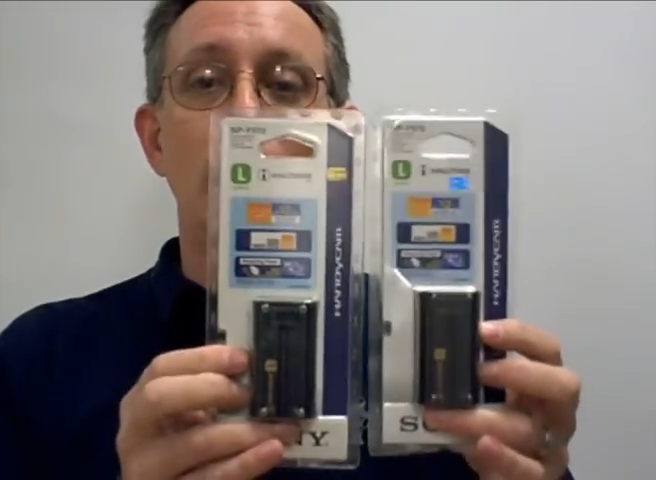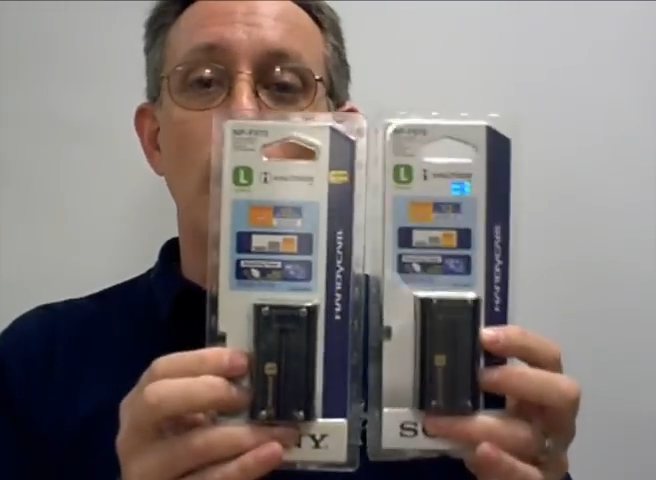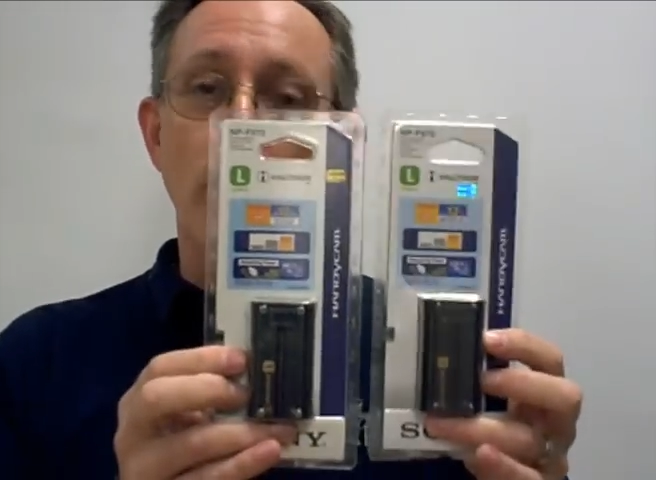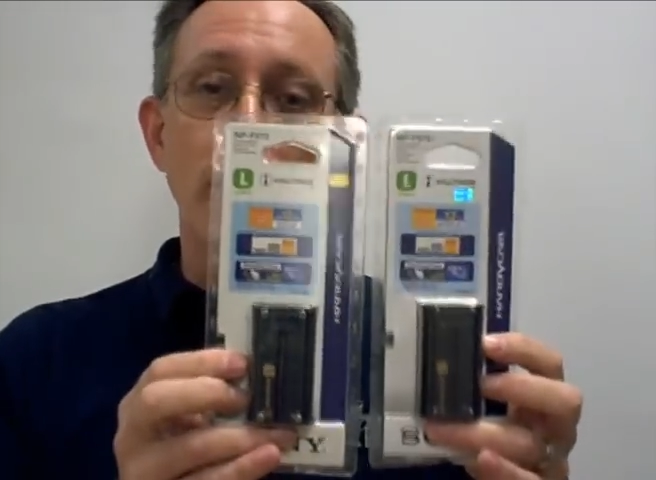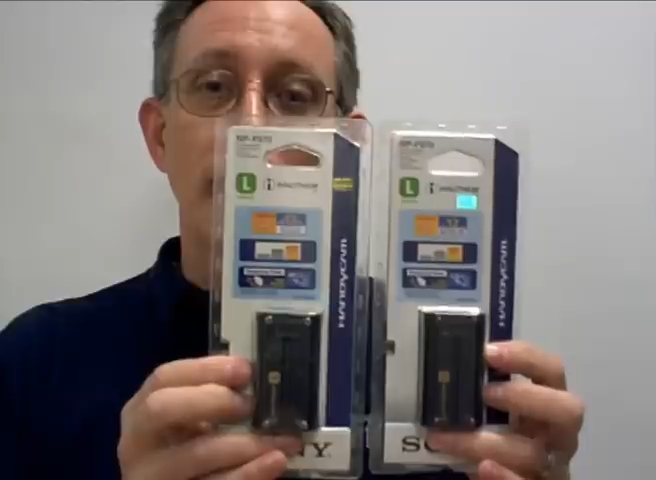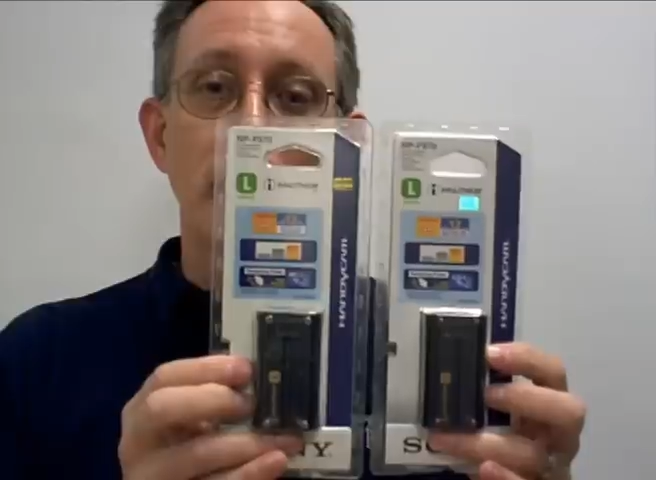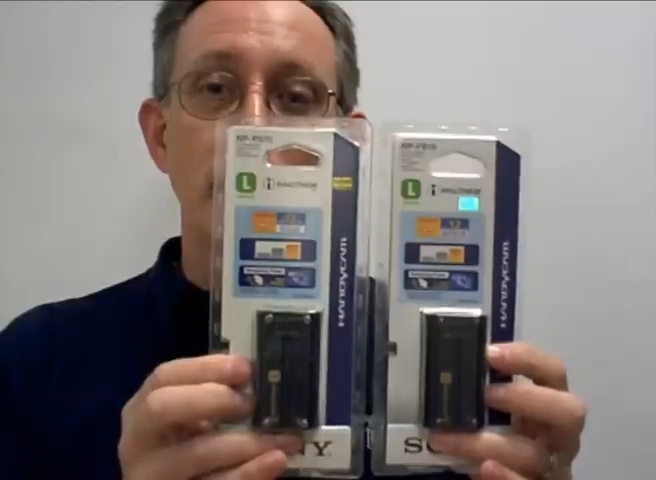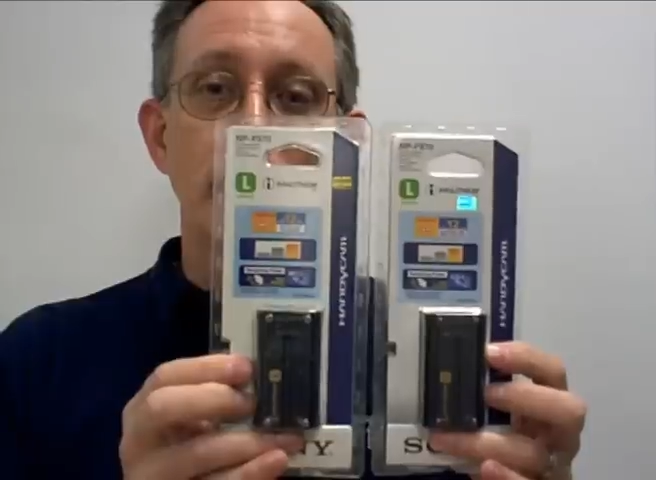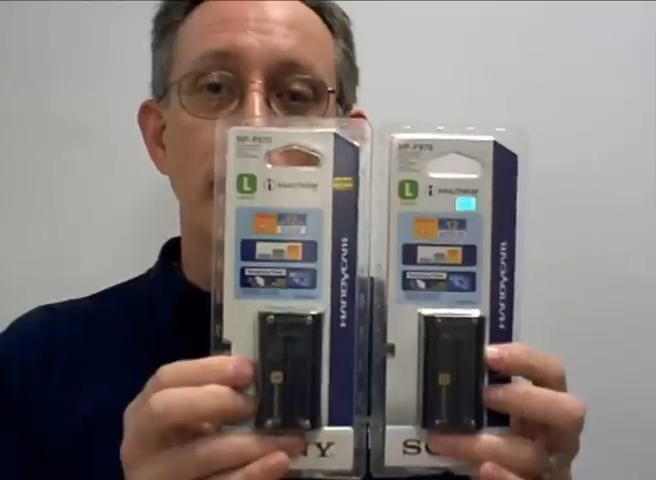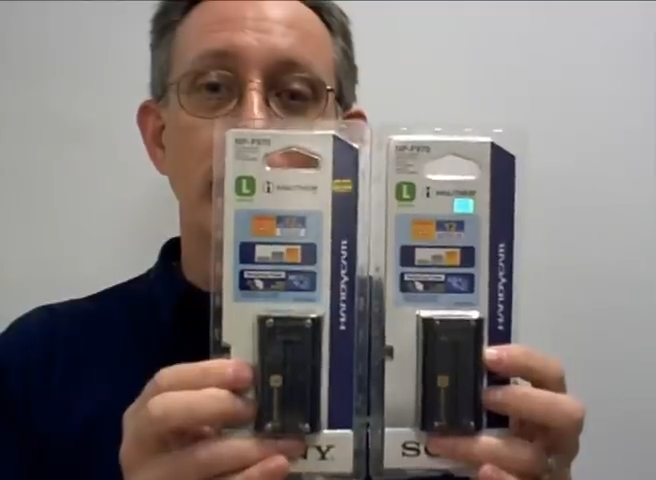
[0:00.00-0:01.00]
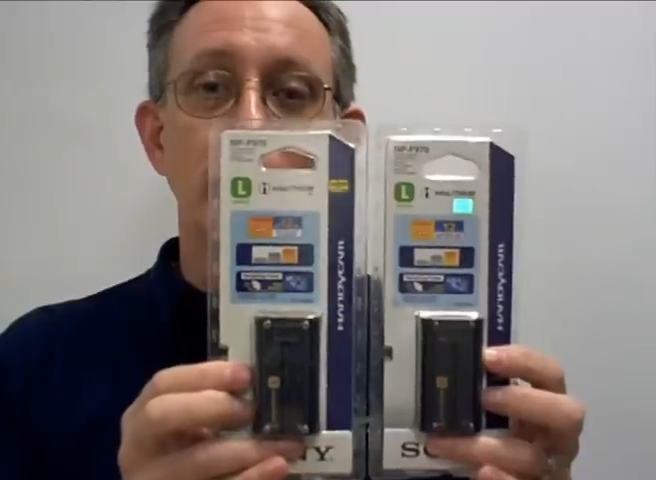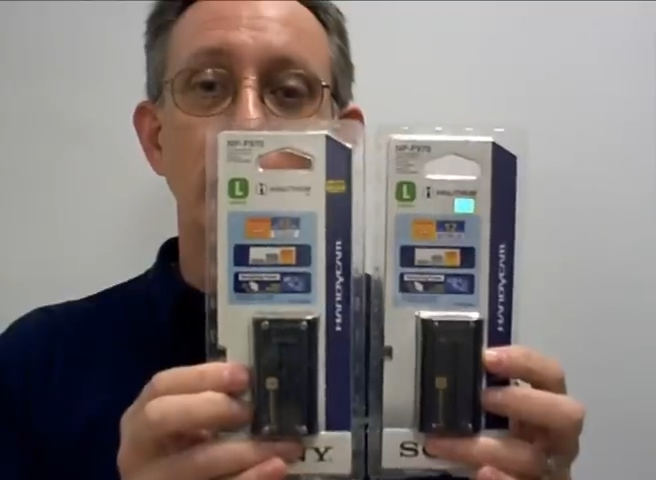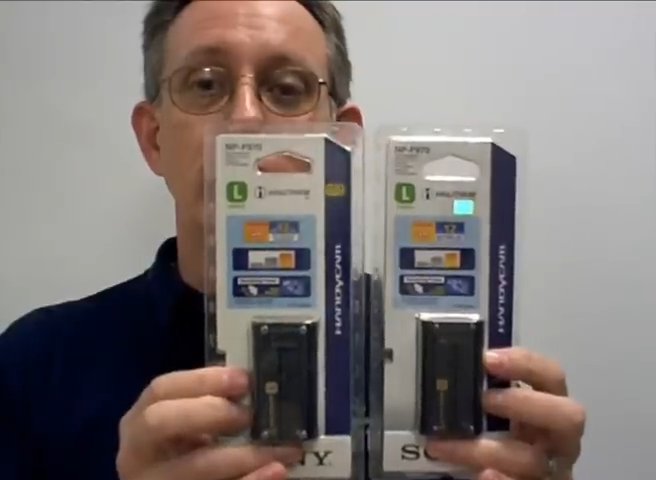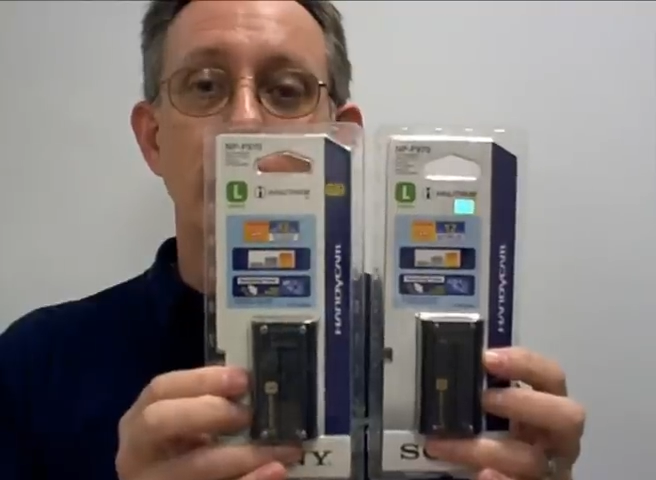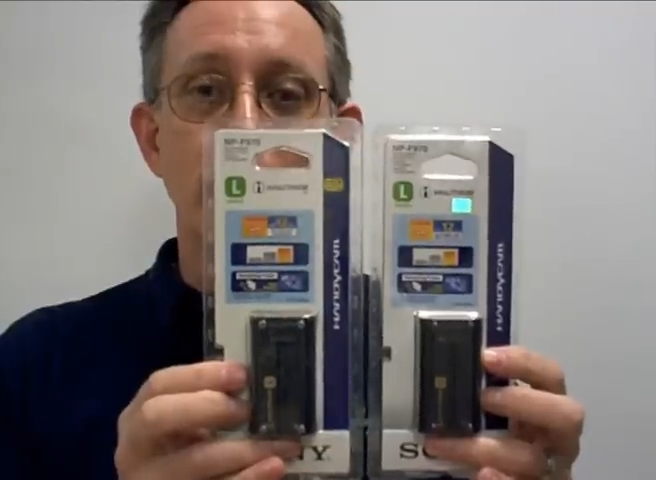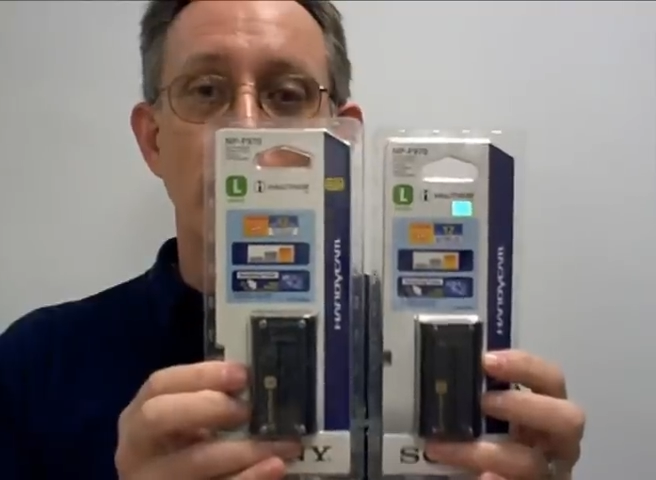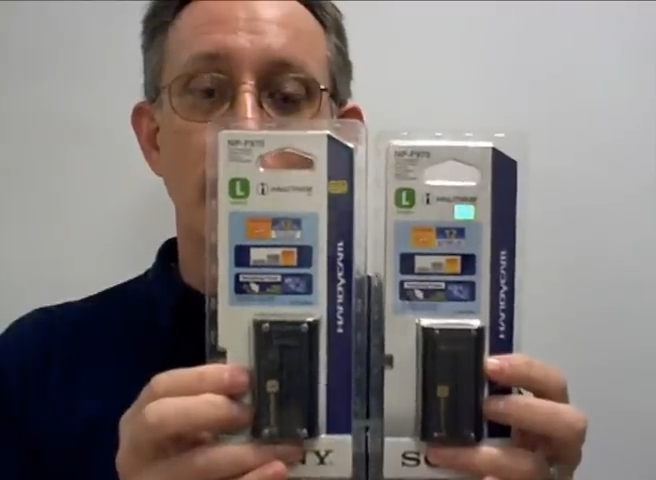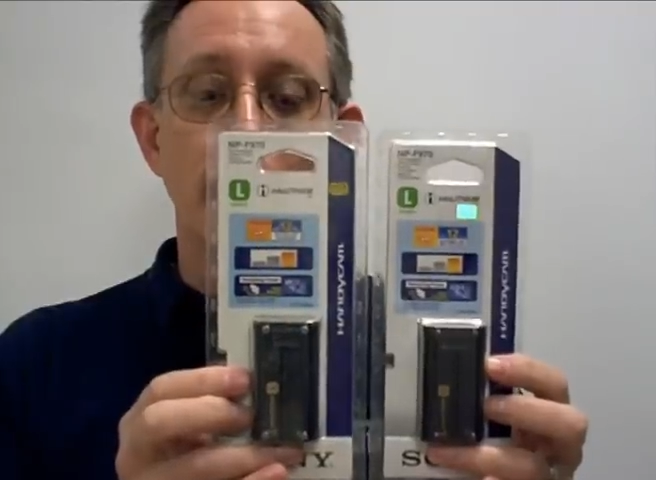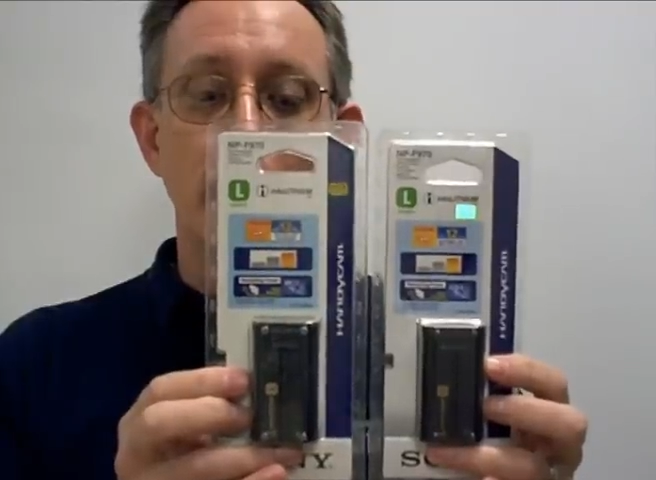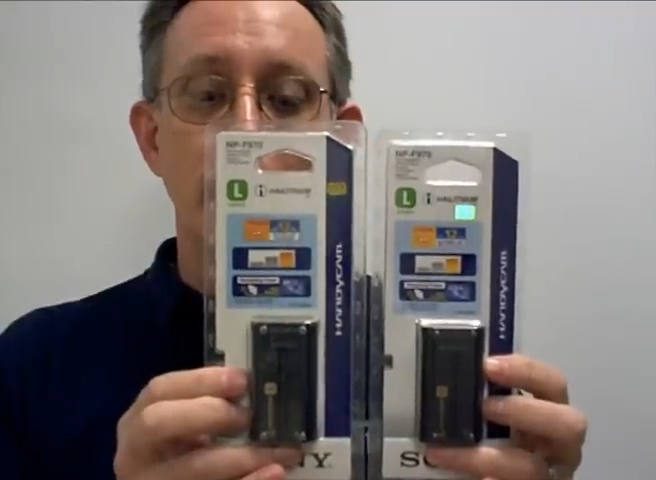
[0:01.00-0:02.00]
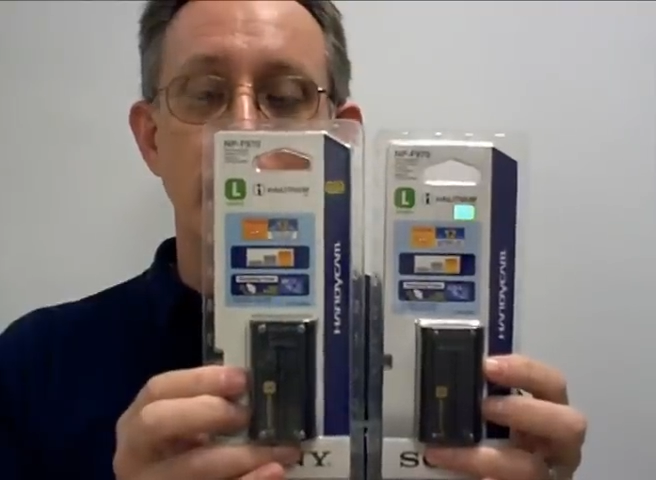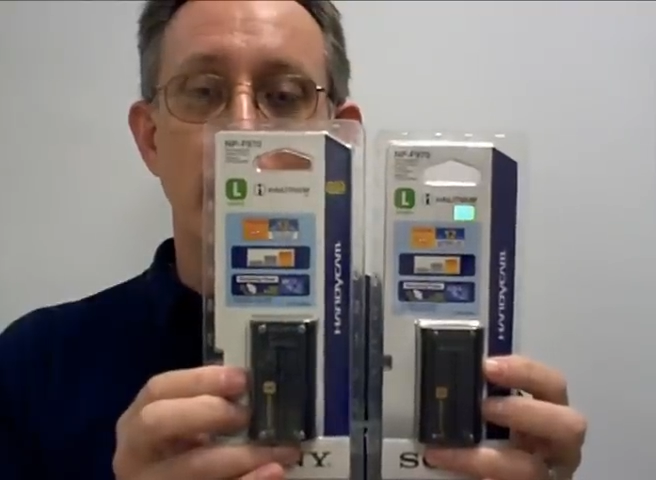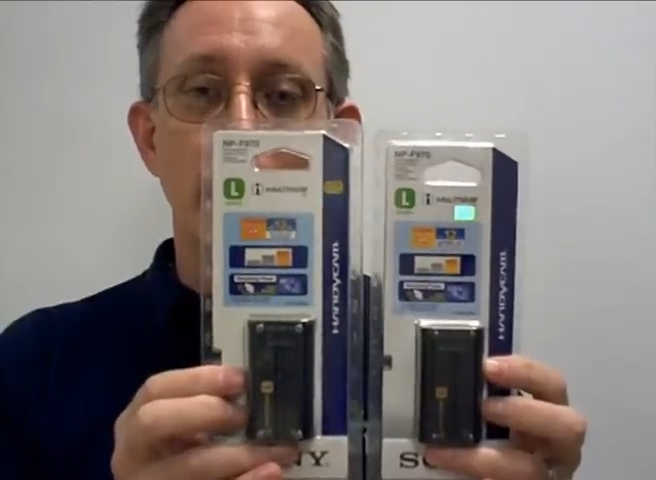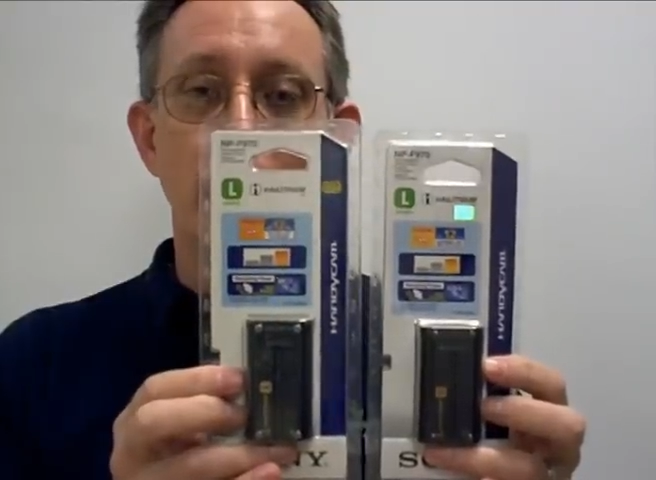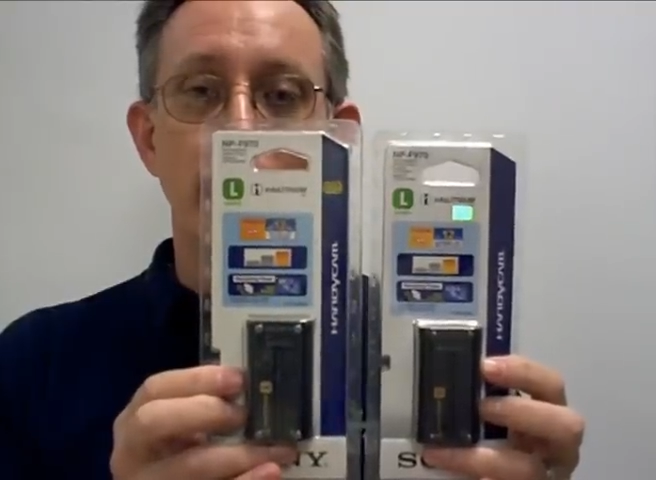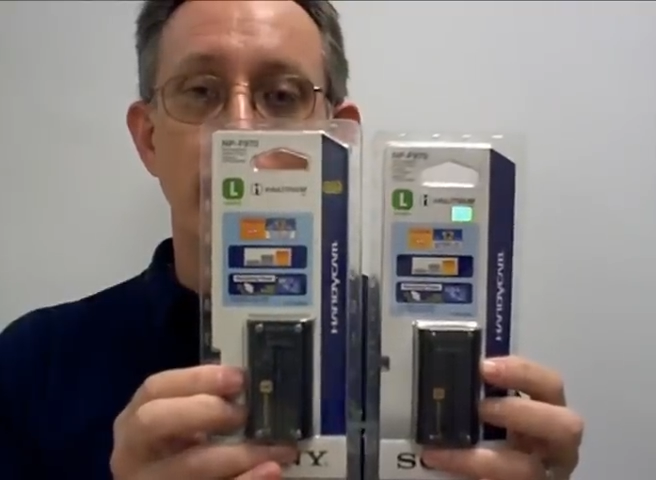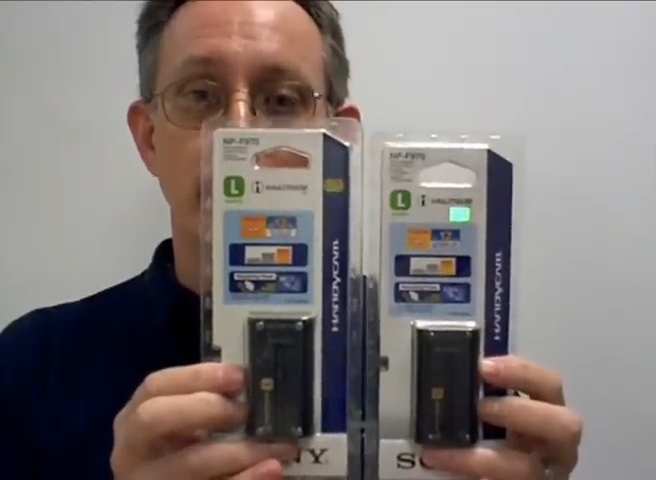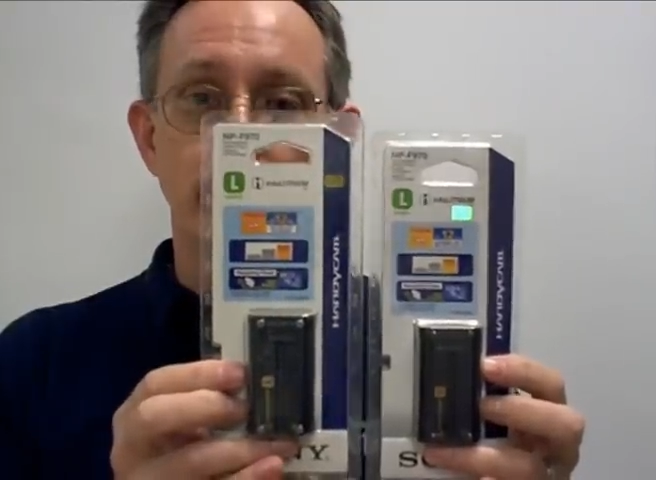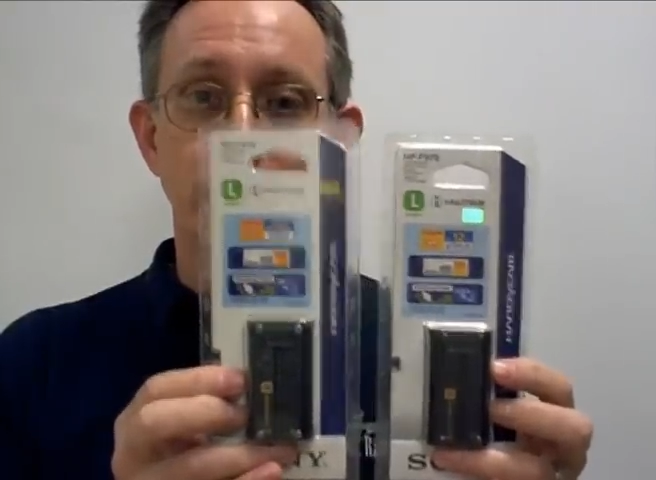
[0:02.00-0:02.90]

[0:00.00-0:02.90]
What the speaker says: One of them is real, and one of them is a counterfeit.